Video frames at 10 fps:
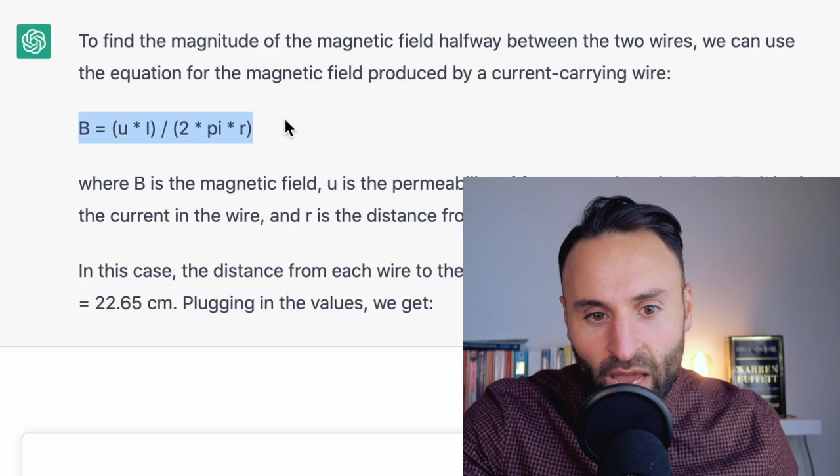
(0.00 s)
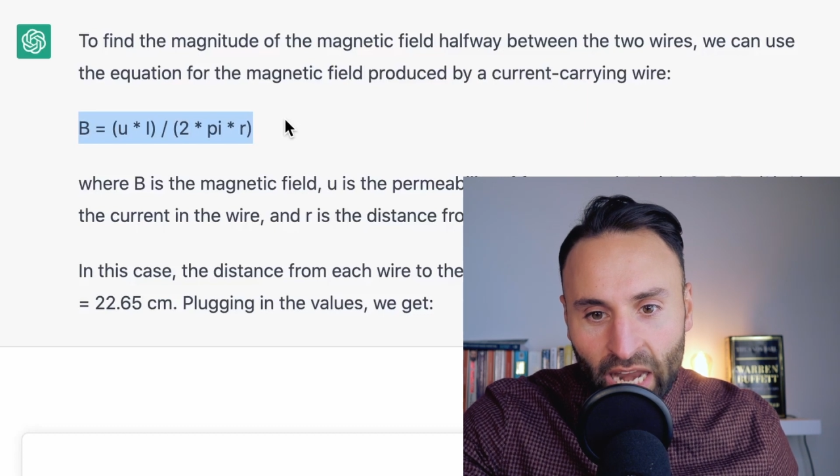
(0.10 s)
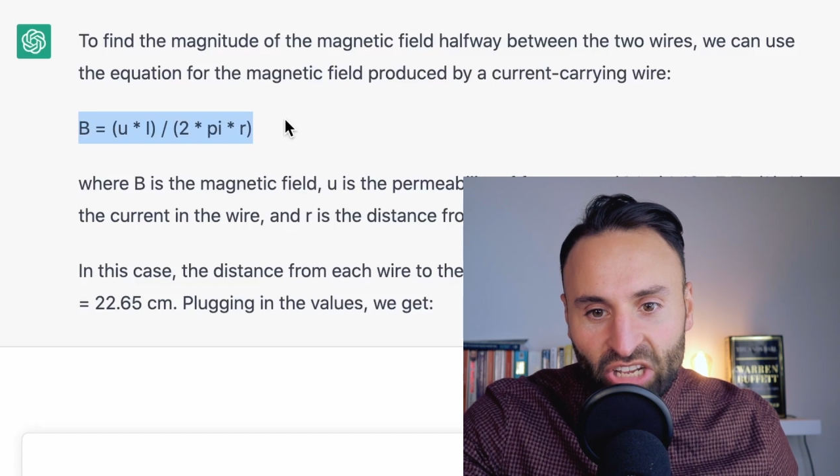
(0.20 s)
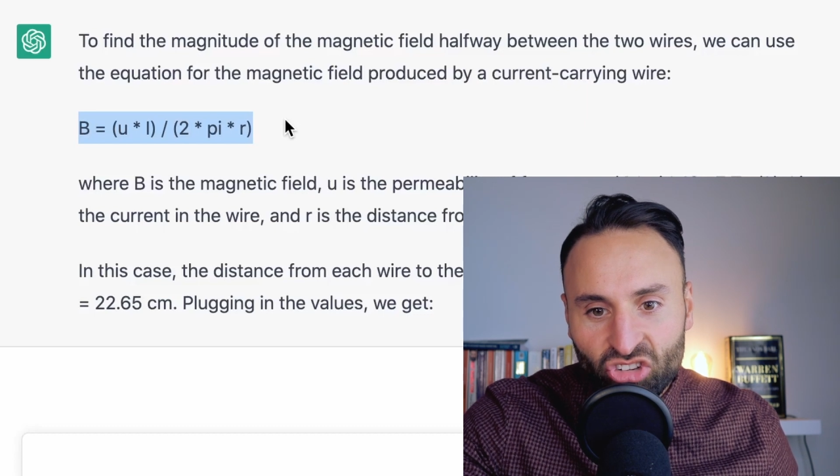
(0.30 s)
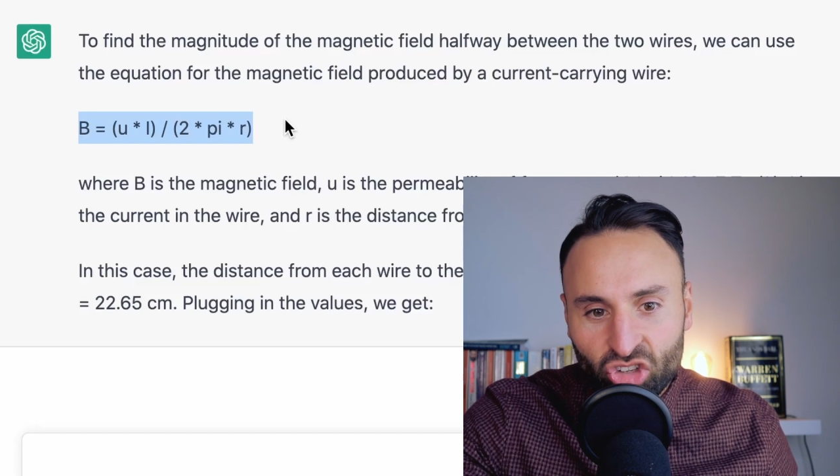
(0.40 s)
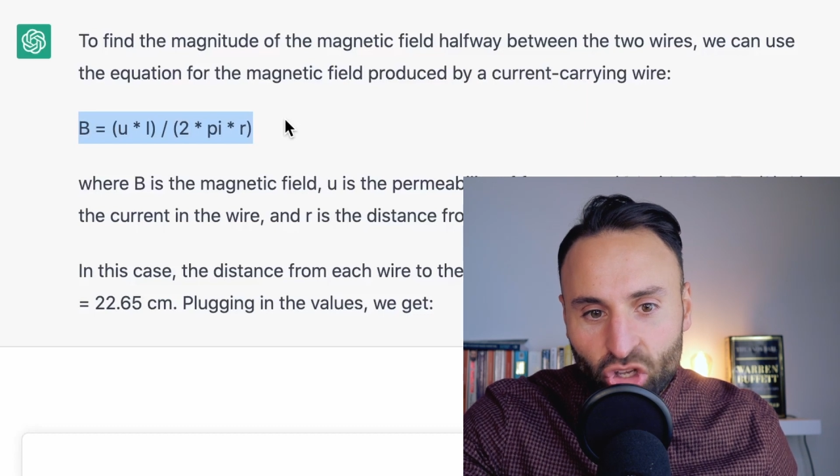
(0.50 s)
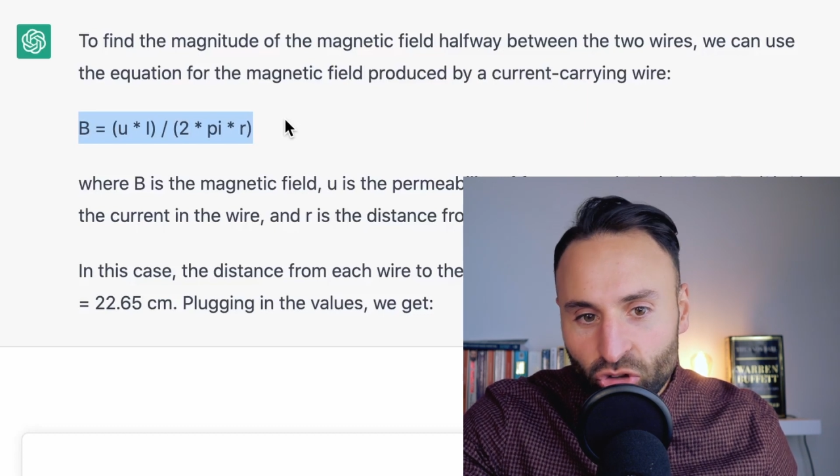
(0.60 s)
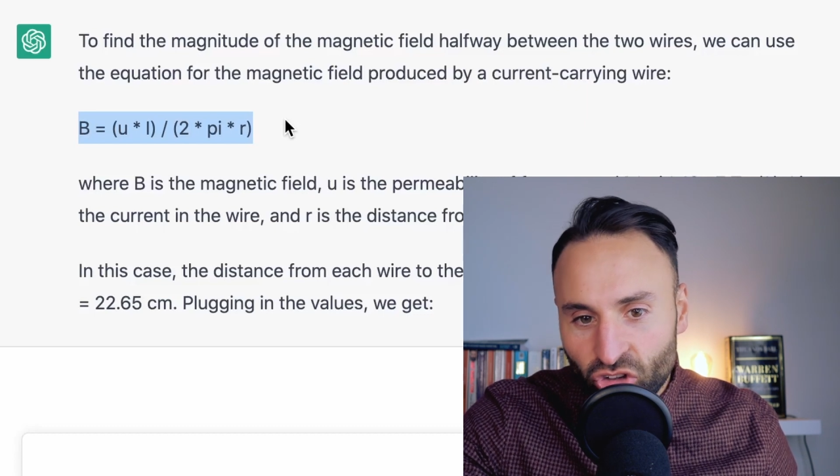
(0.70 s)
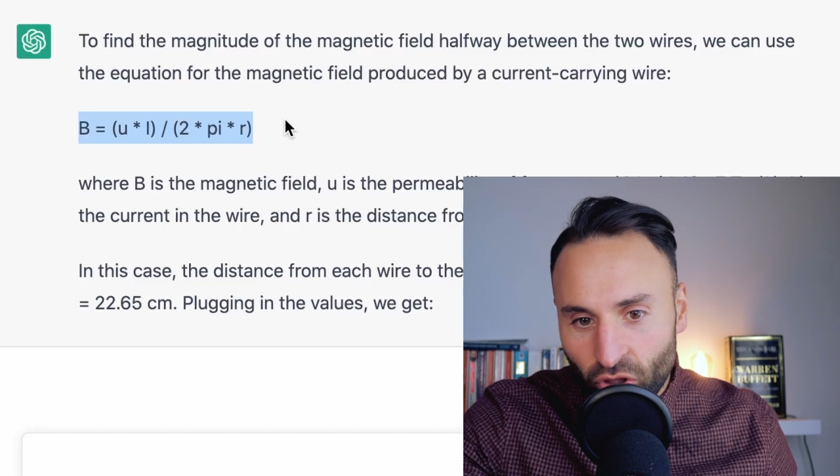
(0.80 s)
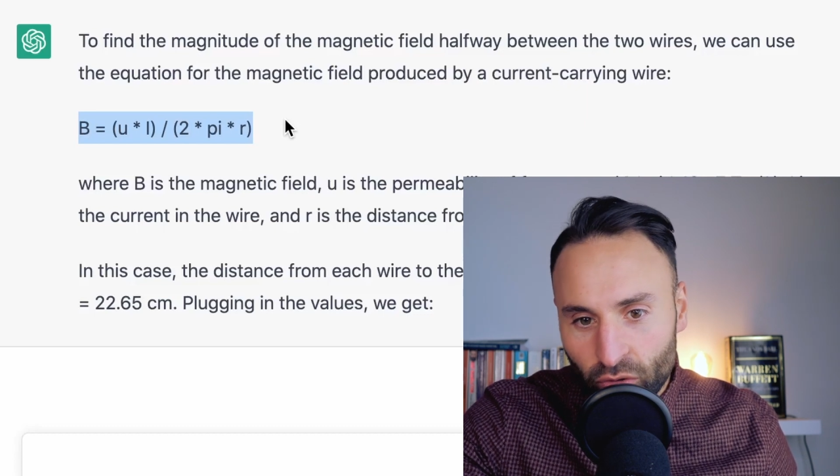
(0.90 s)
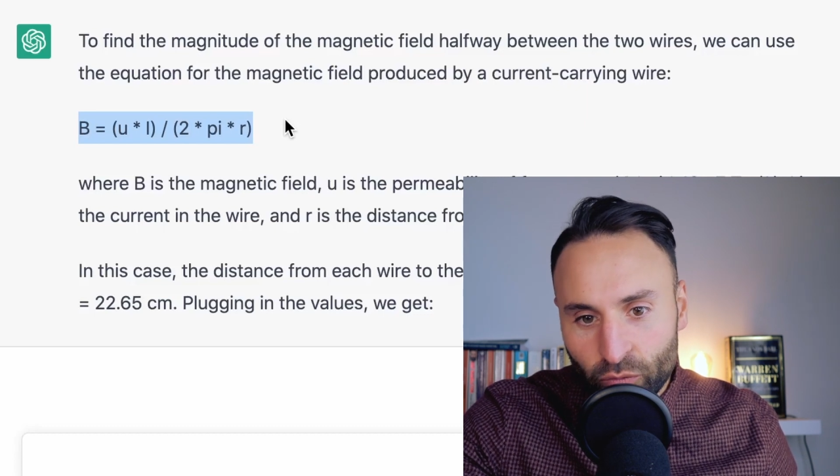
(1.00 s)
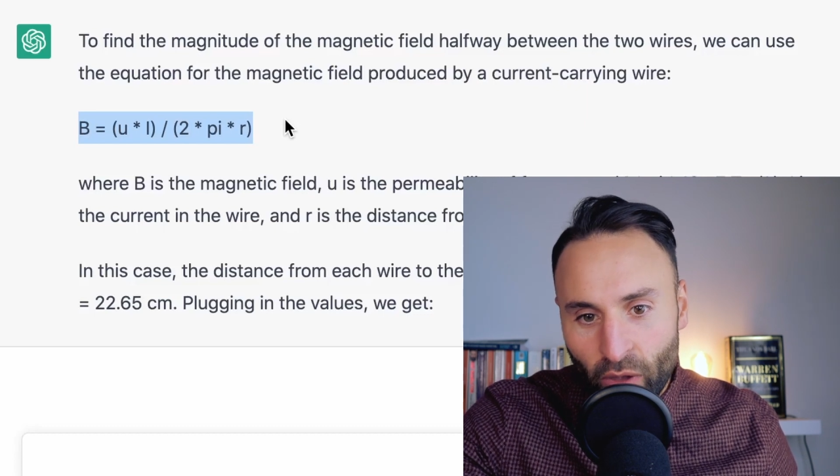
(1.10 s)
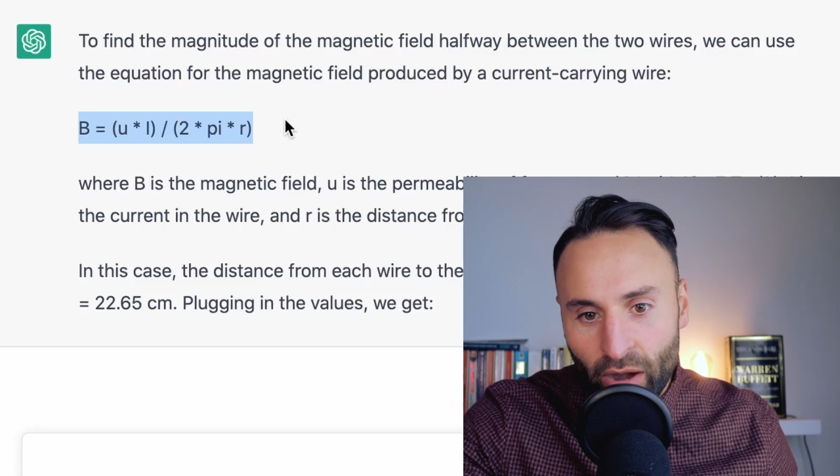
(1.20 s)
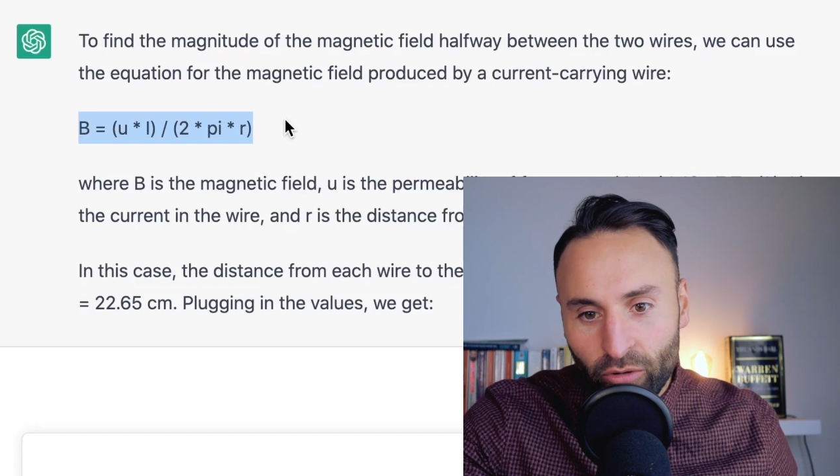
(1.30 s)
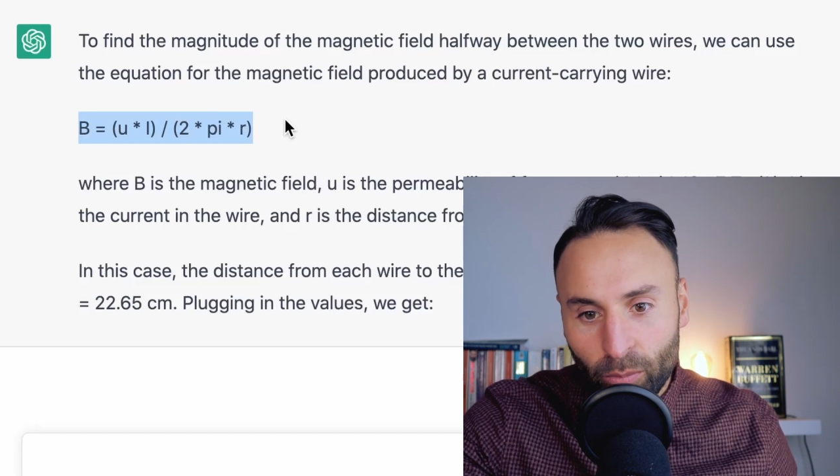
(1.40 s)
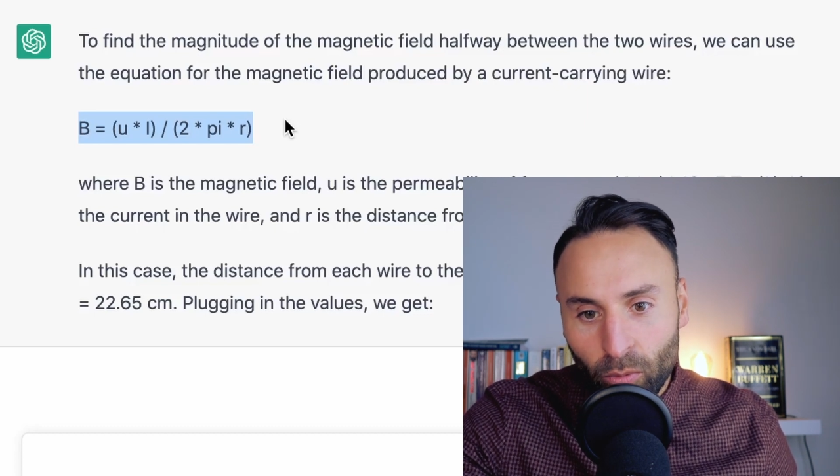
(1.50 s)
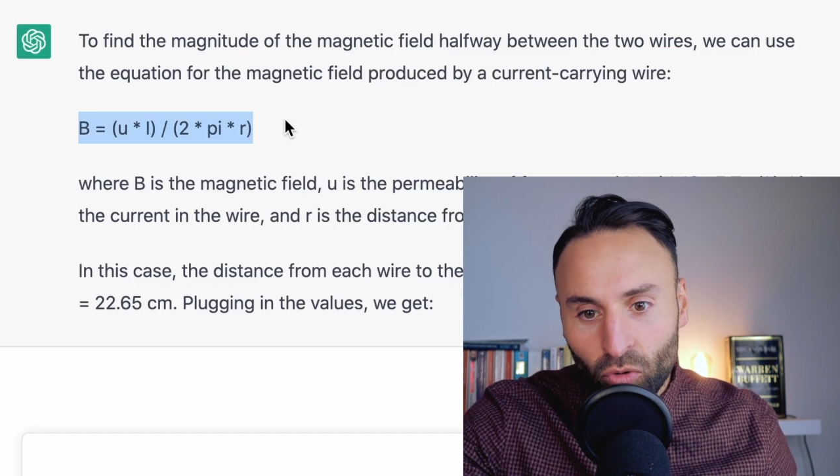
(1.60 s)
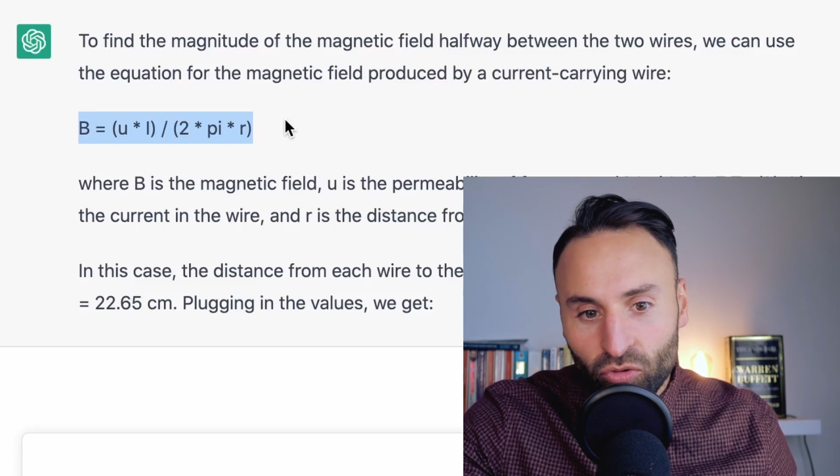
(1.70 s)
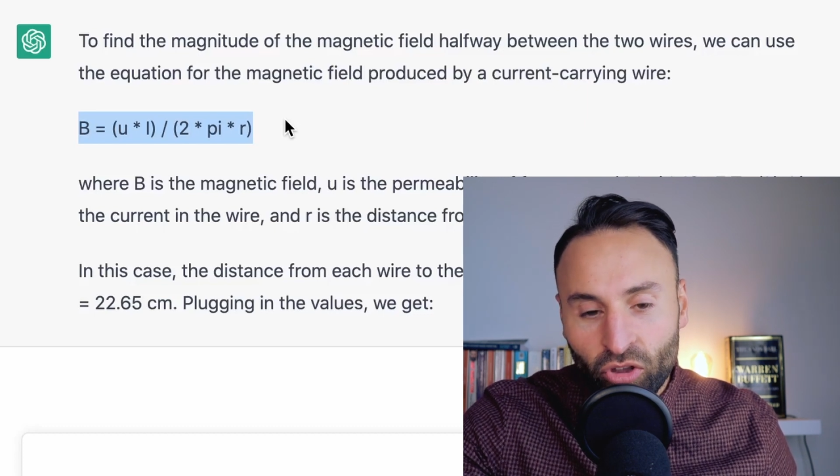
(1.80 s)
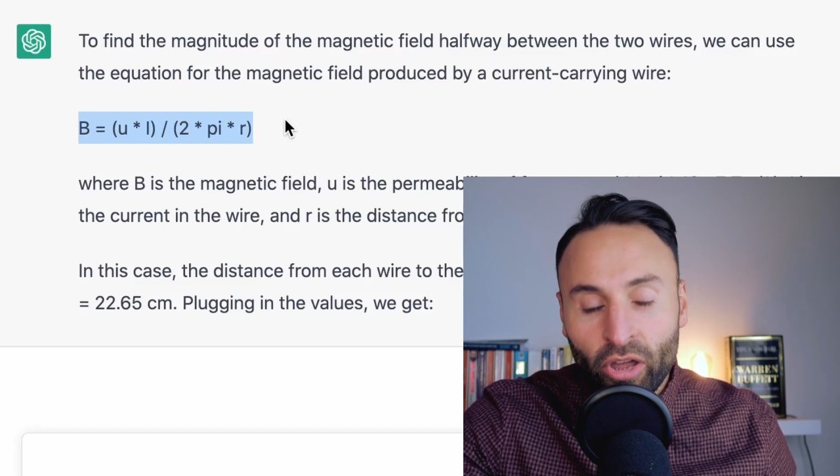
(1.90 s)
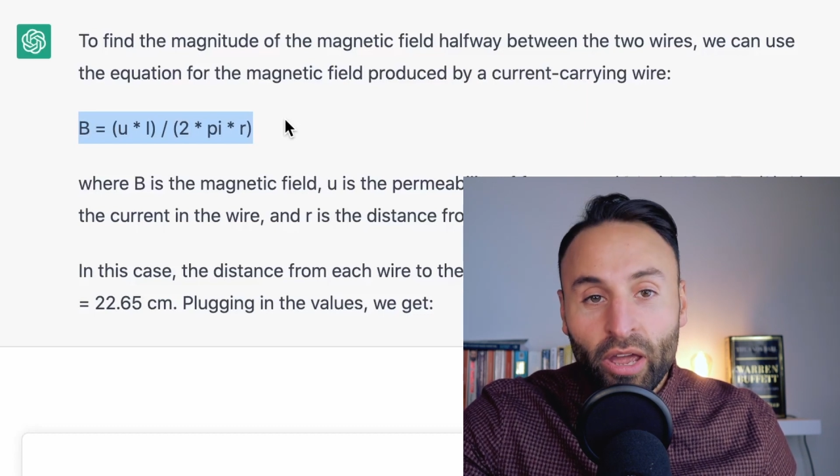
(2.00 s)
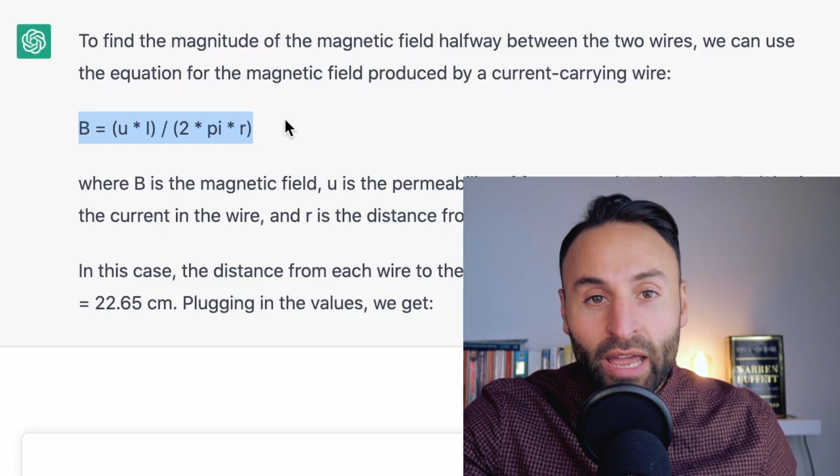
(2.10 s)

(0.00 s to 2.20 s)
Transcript: and it's using those variables